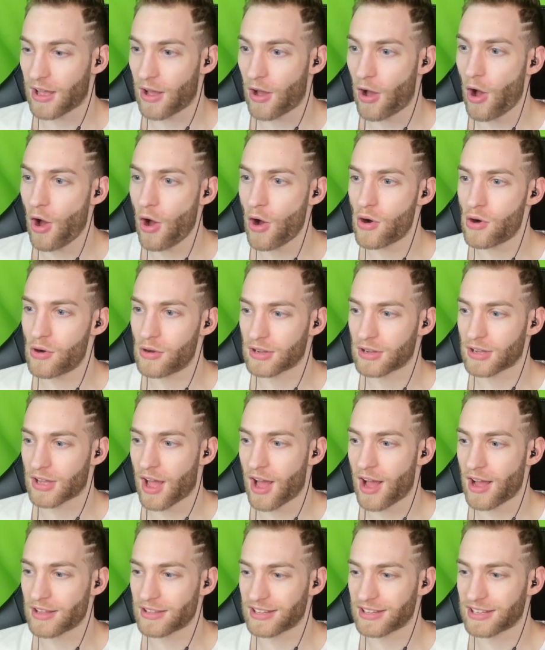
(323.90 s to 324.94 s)
Oh,
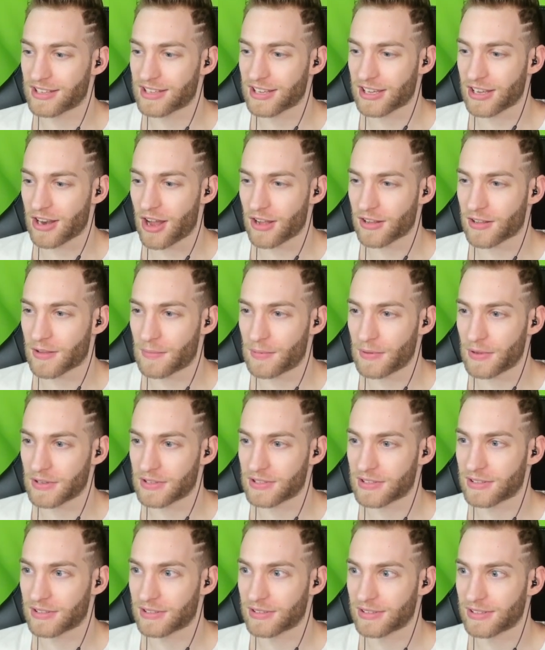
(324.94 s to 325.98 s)
God, it's like an
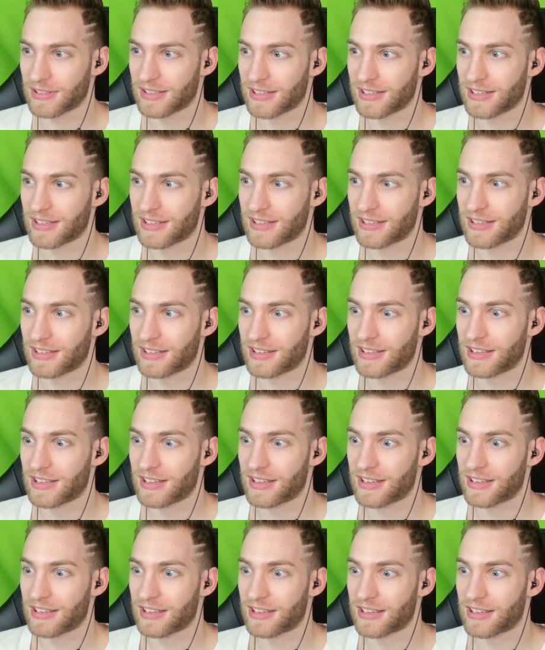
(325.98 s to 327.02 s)
octopus. Take him
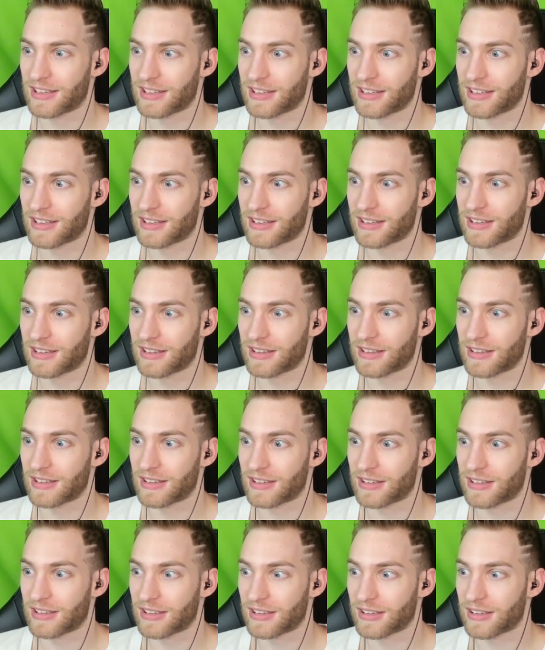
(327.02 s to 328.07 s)
into the
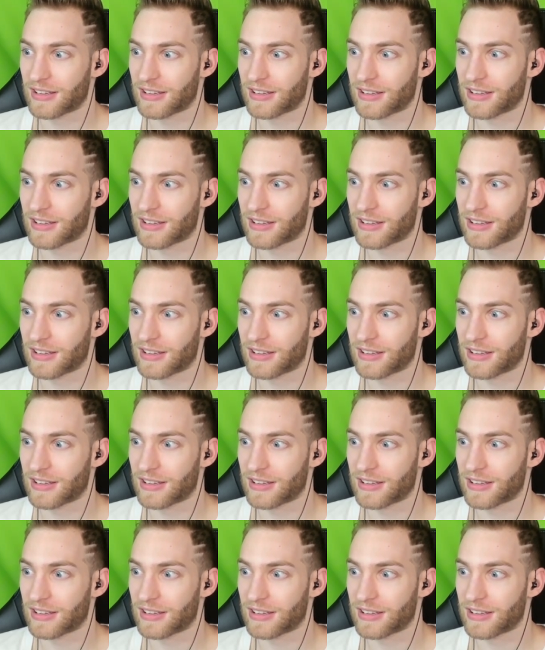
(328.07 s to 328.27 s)
palace.